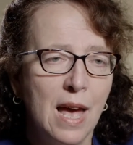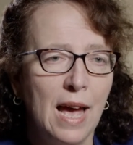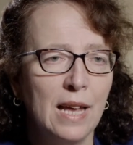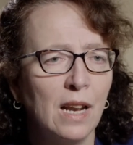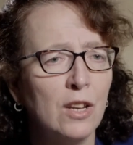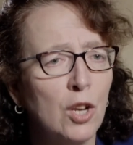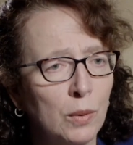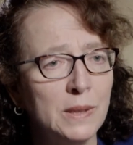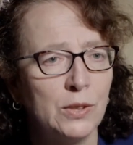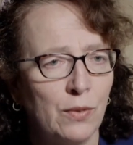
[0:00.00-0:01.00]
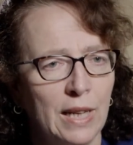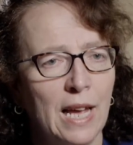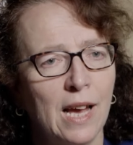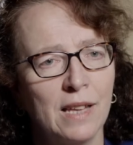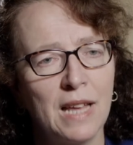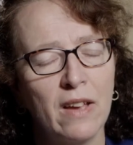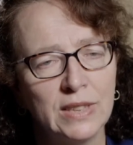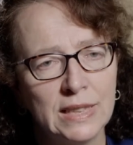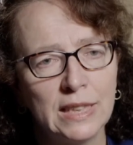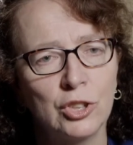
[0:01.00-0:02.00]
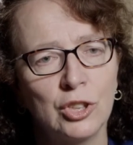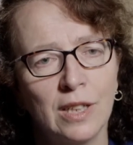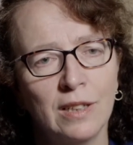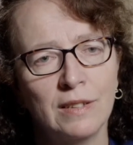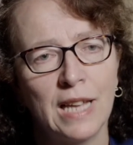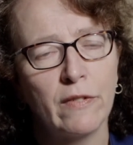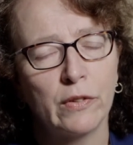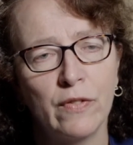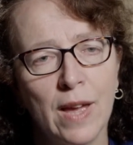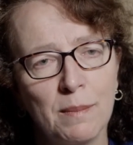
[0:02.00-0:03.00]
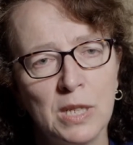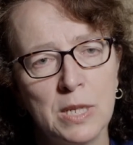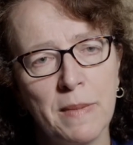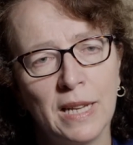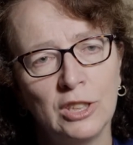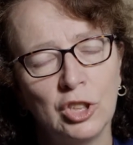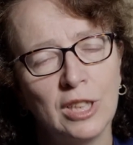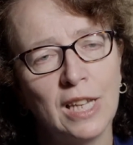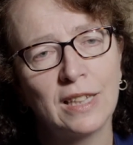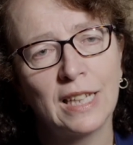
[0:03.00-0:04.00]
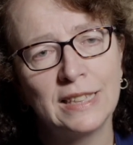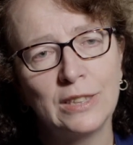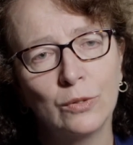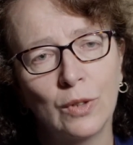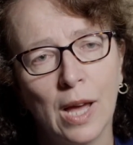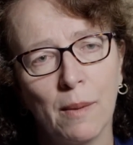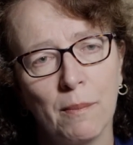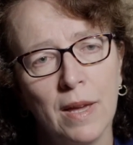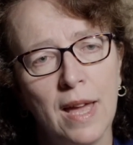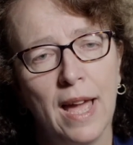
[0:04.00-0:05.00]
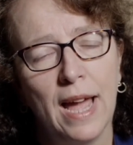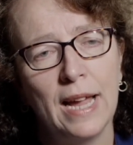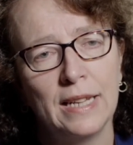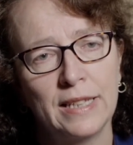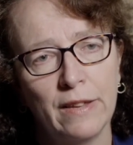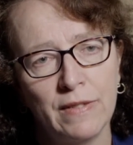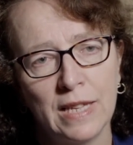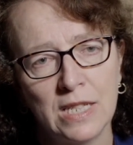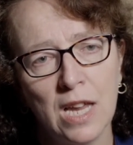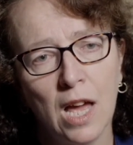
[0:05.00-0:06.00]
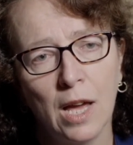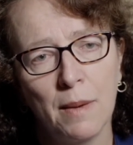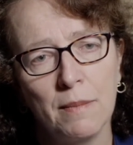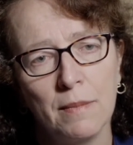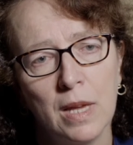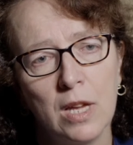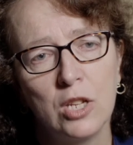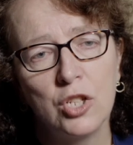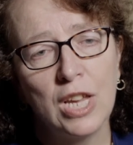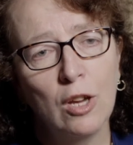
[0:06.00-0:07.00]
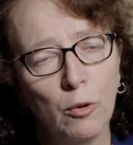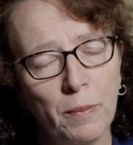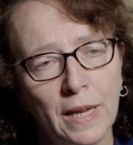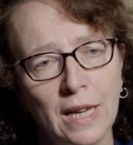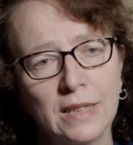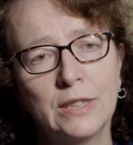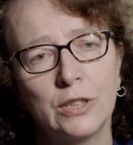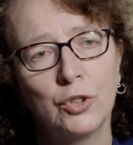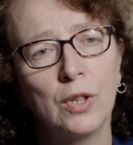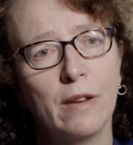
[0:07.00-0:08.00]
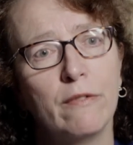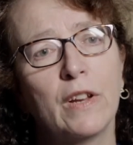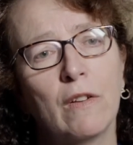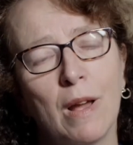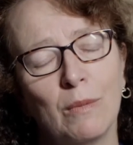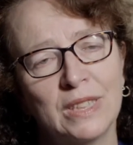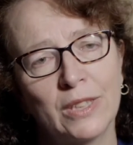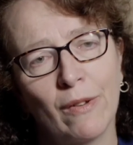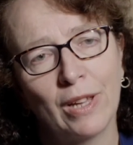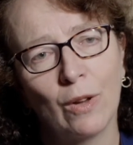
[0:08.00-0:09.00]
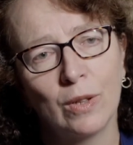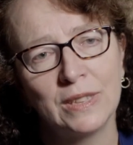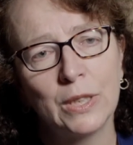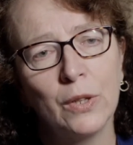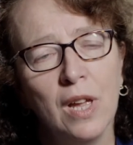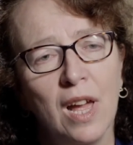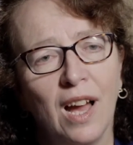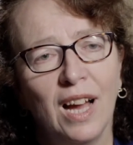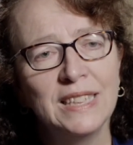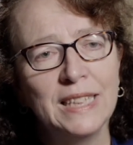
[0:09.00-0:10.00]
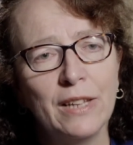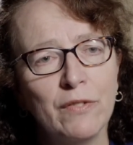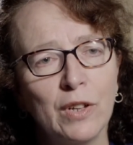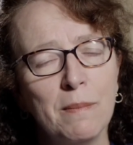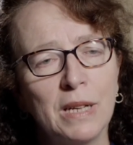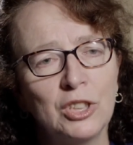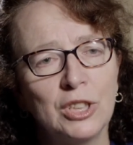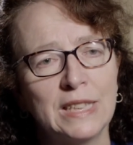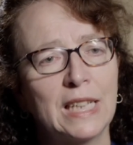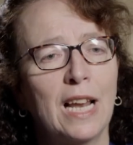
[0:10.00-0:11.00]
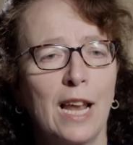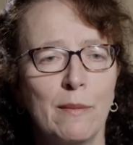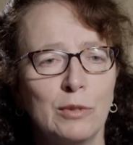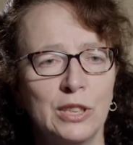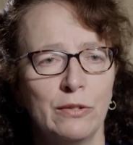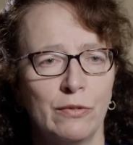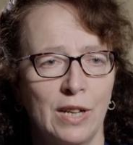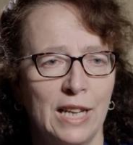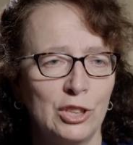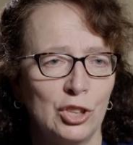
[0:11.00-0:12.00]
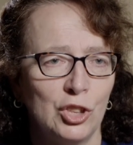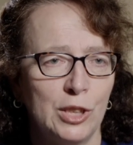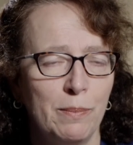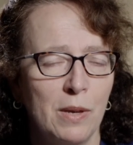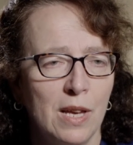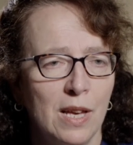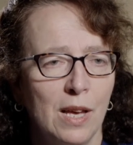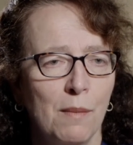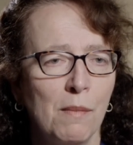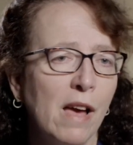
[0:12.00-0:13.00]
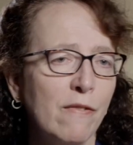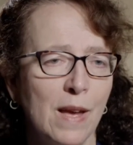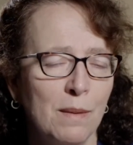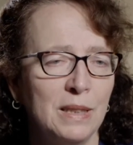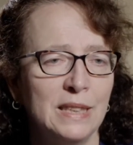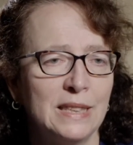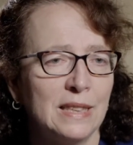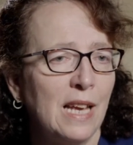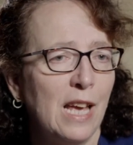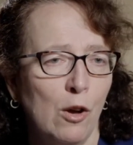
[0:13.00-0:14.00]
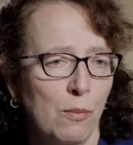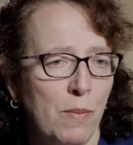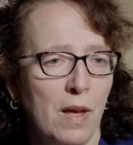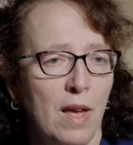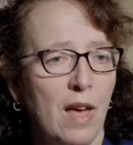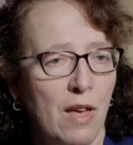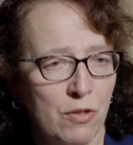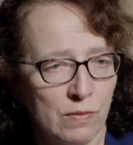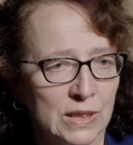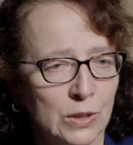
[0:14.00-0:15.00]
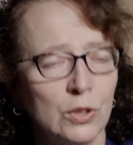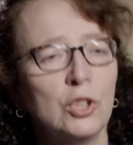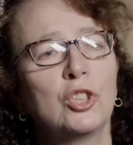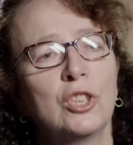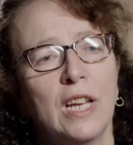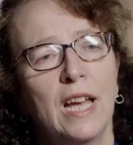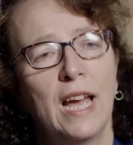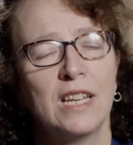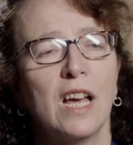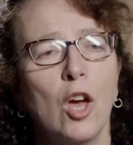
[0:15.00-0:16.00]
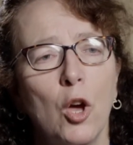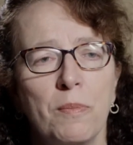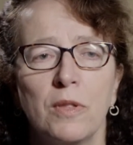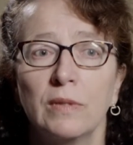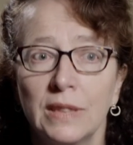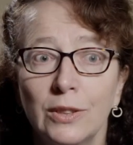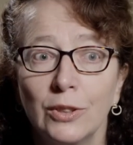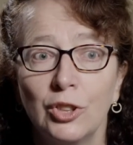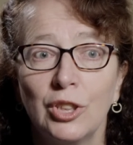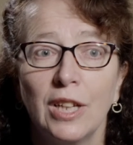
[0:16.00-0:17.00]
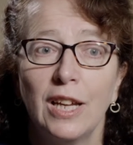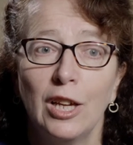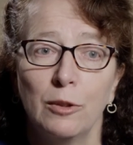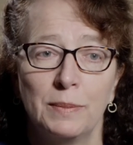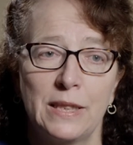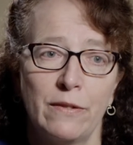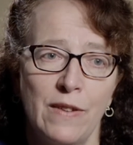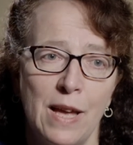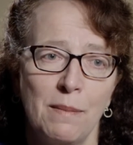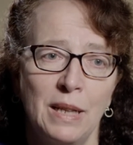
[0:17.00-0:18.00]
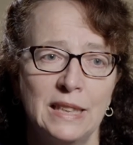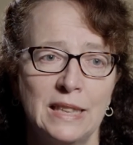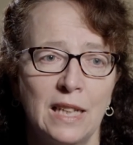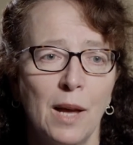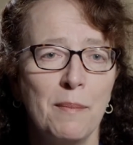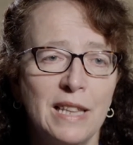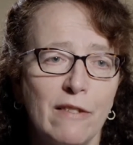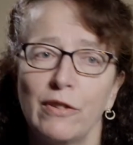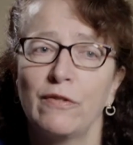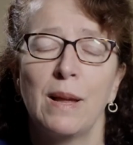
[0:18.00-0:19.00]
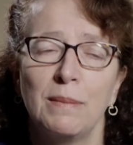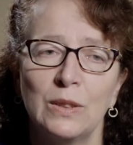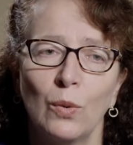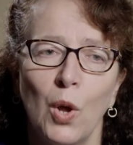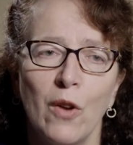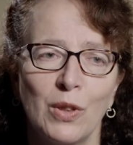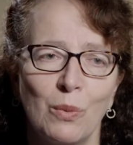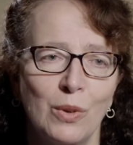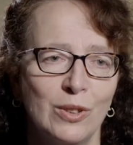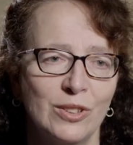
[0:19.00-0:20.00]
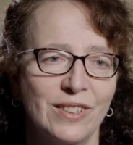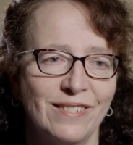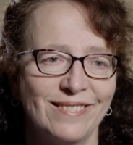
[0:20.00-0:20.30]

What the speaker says: And I know it's really hard. They have a sick child, they have a family to manage, and yet they still come and give their time to helping us to try and figure out what's going on. So I see it very much as a collaborative relationship. My families help the research, and I hope the research helps the families, and I mean that for families all over the world.